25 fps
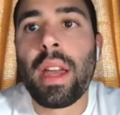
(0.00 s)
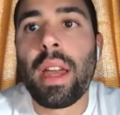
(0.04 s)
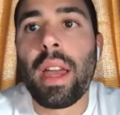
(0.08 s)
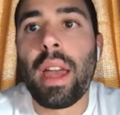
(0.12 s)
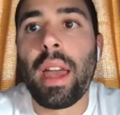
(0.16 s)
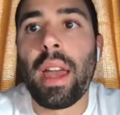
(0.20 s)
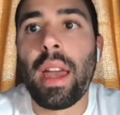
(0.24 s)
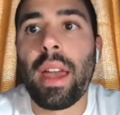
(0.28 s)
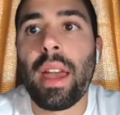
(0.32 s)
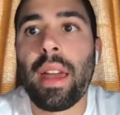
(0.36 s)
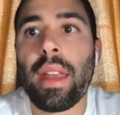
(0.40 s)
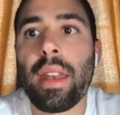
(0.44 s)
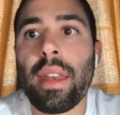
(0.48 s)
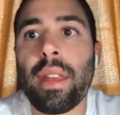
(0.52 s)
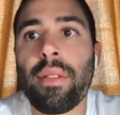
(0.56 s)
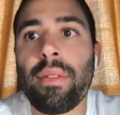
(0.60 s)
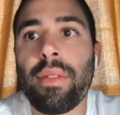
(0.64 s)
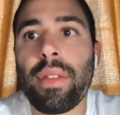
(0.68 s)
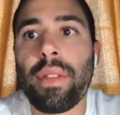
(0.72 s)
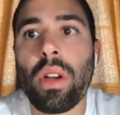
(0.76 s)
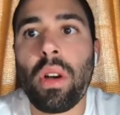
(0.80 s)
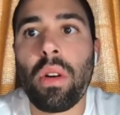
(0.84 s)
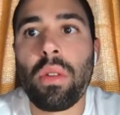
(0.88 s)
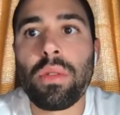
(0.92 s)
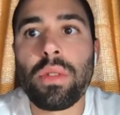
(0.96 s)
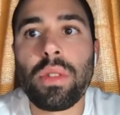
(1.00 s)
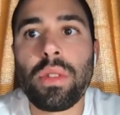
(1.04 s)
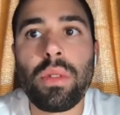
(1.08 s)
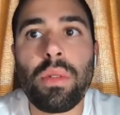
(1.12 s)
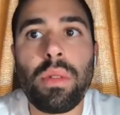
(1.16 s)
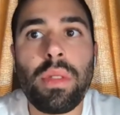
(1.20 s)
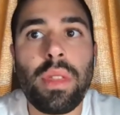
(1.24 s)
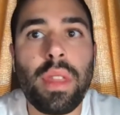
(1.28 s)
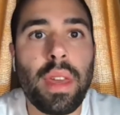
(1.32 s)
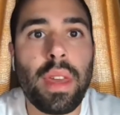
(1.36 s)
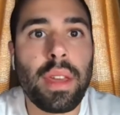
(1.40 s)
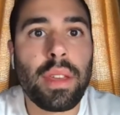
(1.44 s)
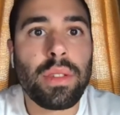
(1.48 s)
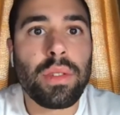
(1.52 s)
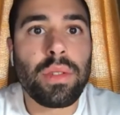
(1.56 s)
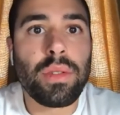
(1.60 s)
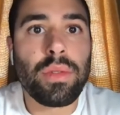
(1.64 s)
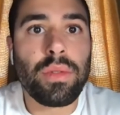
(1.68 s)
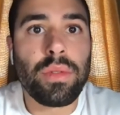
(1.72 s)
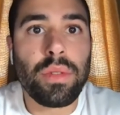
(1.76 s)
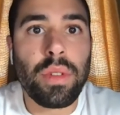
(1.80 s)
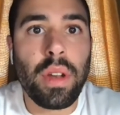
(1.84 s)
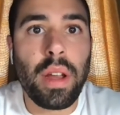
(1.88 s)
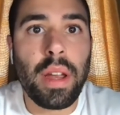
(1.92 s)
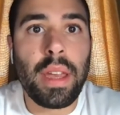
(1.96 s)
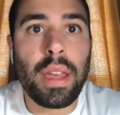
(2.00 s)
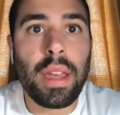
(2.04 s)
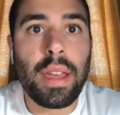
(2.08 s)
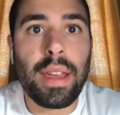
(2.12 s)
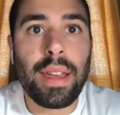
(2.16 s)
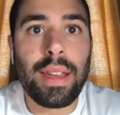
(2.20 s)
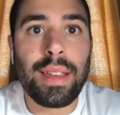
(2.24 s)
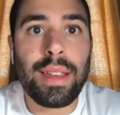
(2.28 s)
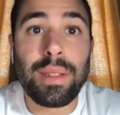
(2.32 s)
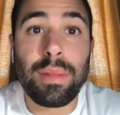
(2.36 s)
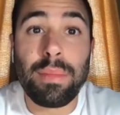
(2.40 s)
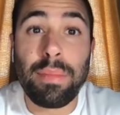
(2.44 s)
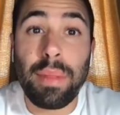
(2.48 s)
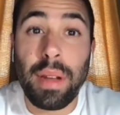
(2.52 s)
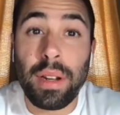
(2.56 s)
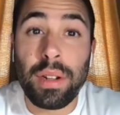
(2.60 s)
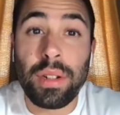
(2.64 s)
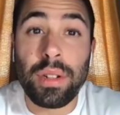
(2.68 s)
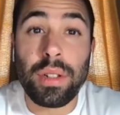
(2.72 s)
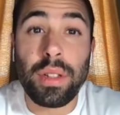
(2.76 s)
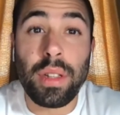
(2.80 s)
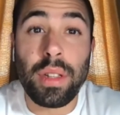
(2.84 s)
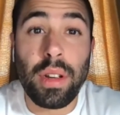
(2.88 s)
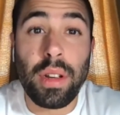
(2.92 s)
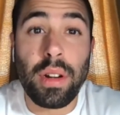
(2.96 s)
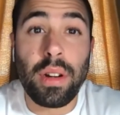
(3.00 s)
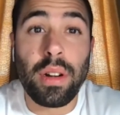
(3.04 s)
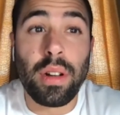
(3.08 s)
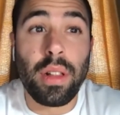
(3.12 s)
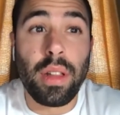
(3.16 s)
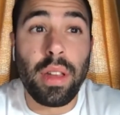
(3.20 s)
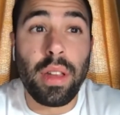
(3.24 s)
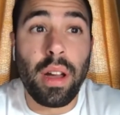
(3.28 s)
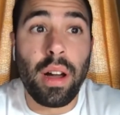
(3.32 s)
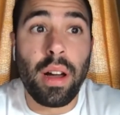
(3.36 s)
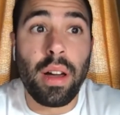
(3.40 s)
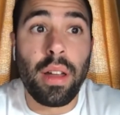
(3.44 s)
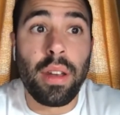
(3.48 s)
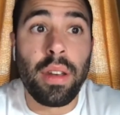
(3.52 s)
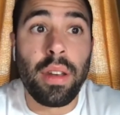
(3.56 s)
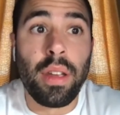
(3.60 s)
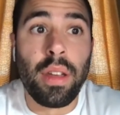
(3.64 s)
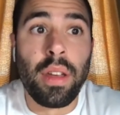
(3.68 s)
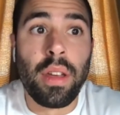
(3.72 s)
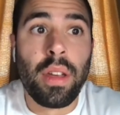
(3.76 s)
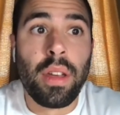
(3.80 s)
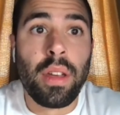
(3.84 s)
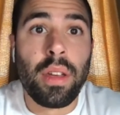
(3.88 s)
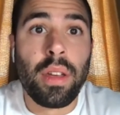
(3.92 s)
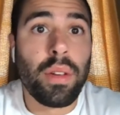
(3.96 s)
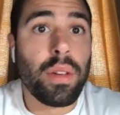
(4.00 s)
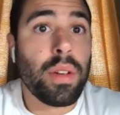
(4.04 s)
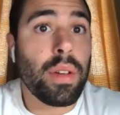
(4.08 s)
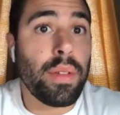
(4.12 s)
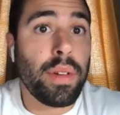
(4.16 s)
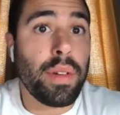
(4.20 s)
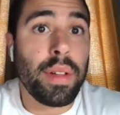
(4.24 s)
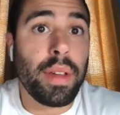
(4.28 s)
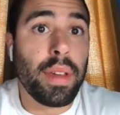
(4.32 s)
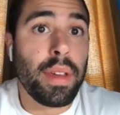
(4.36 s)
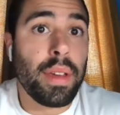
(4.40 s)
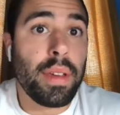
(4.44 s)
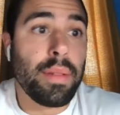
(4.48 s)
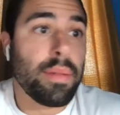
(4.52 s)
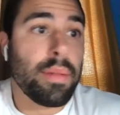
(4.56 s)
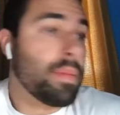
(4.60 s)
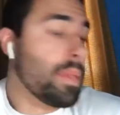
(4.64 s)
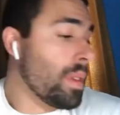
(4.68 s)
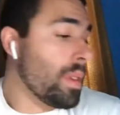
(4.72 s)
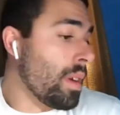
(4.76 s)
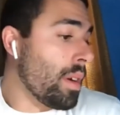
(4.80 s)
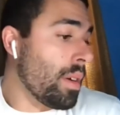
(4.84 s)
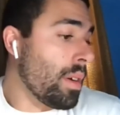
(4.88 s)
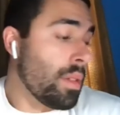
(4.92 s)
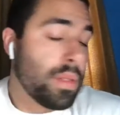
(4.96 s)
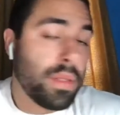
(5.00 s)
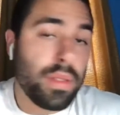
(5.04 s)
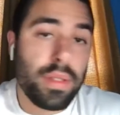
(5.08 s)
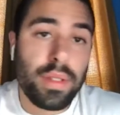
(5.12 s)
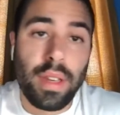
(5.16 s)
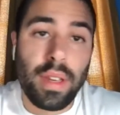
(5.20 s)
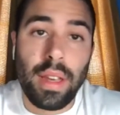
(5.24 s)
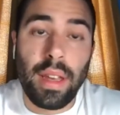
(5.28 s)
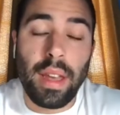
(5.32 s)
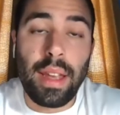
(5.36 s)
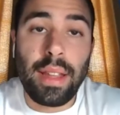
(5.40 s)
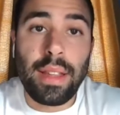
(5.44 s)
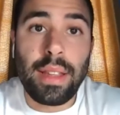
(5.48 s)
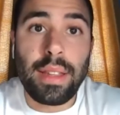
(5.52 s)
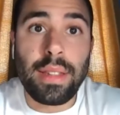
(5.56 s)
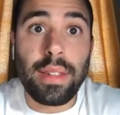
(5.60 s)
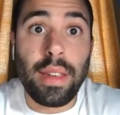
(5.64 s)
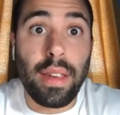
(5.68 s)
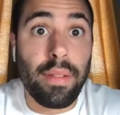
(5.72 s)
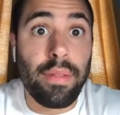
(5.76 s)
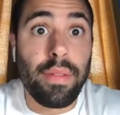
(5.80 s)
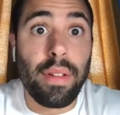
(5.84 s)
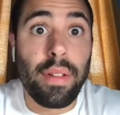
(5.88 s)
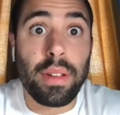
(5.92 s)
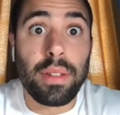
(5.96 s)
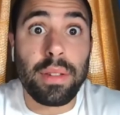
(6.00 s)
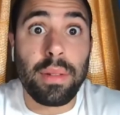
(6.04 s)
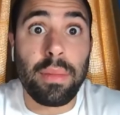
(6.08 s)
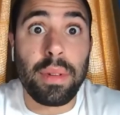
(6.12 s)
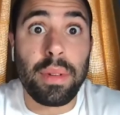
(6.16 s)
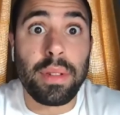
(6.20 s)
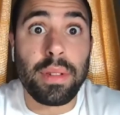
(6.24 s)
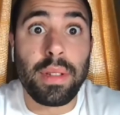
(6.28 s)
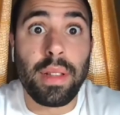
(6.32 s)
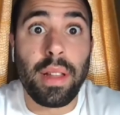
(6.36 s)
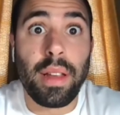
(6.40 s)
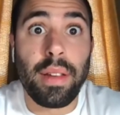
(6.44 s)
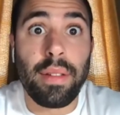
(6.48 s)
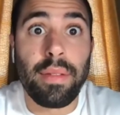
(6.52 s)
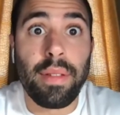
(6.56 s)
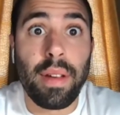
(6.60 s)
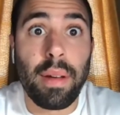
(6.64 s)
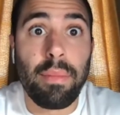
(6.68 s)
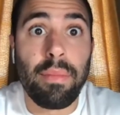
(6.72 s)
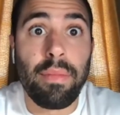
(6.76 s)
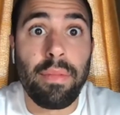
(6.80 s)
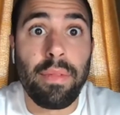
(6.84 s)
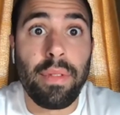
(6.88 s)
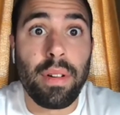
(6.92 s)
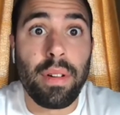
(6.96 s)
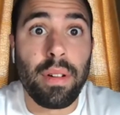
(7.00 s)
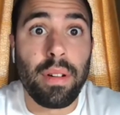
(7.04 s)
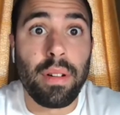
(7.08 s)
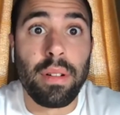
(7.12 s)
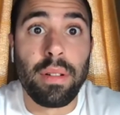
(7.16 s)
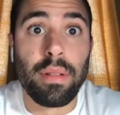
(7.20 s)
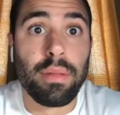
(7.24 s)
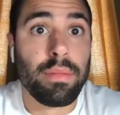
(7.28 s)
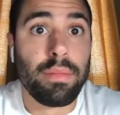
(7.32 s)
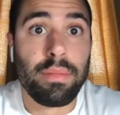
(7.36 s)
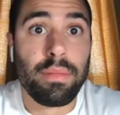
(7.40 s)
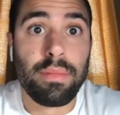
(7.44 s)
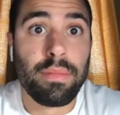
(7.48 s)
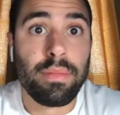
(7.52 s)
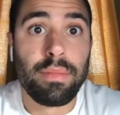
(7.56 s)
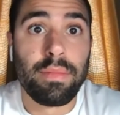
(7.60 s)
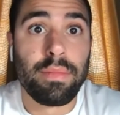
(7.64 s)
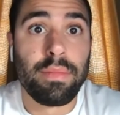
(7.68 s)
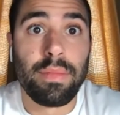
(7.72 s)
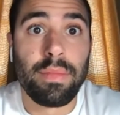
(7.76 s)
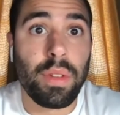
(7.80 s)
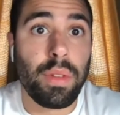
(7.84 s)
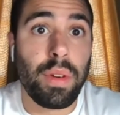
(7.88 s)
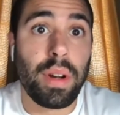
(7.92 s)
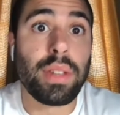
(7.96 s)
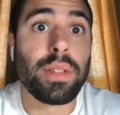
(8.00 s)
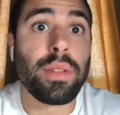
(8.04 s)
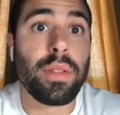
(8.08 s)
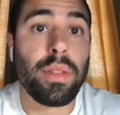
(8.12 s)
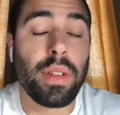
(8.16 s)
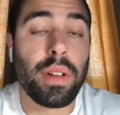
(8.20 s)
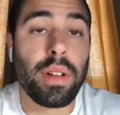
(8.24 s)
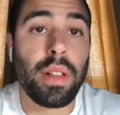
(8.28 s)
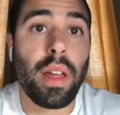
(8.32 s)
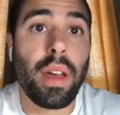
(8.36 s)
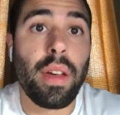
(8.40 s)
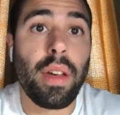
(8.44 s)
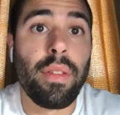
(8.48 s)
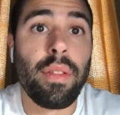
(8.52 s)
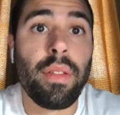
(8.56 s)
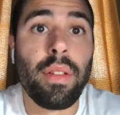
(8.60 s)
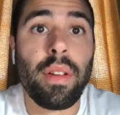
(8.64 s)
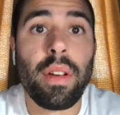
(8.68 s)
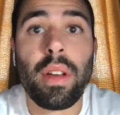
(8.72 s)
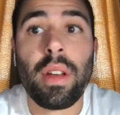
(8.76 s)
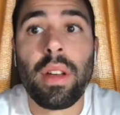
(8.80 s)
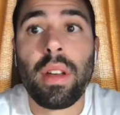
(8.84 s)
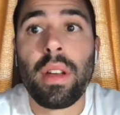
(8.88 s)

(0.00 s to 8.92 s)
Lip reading: And if you don't do things right, especially early on, you can really, I hate to say it, fuck someone's life up for the rest of their life.